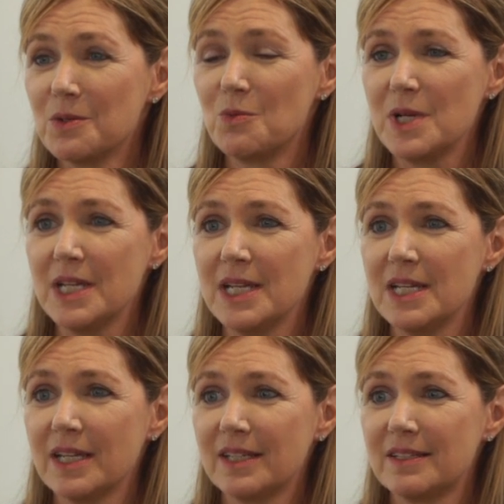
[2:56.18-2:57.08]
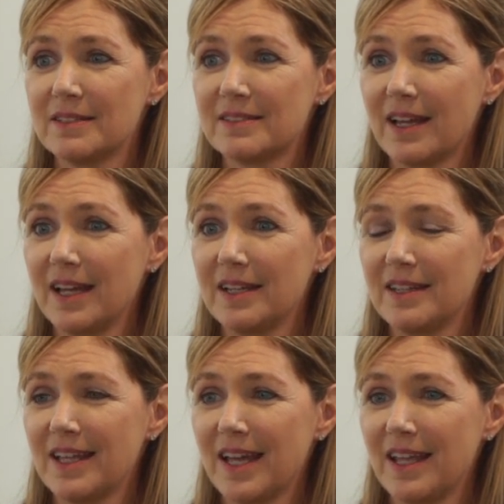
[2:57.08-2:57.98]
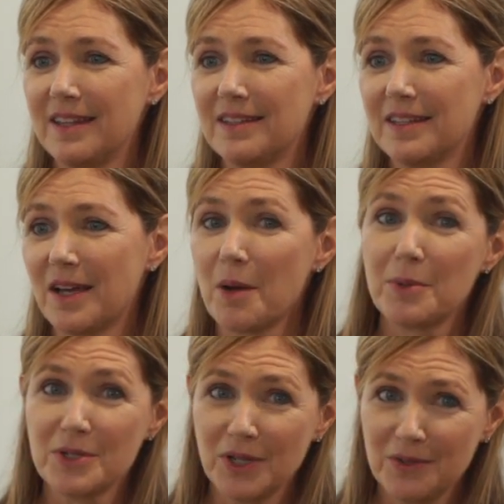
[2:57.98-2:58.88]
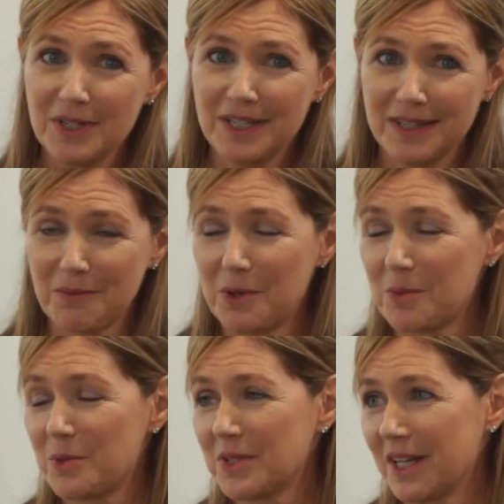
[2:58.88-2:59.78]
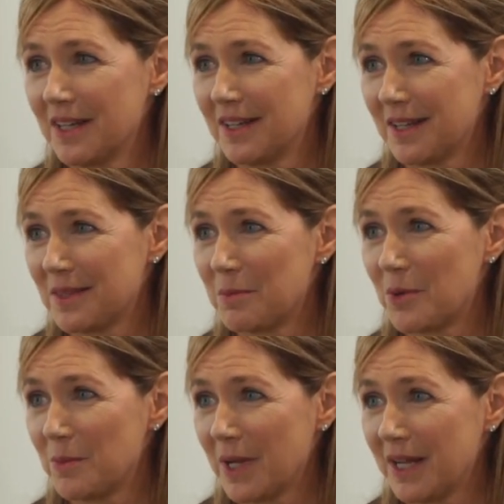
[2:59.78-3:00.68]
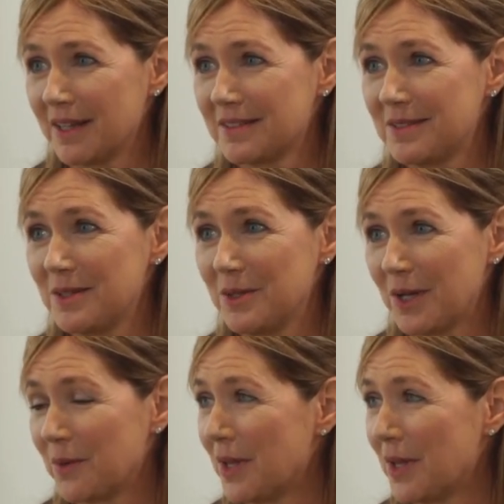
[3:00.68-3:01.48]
we decided that the opportunity that we were presented at the Burbank studio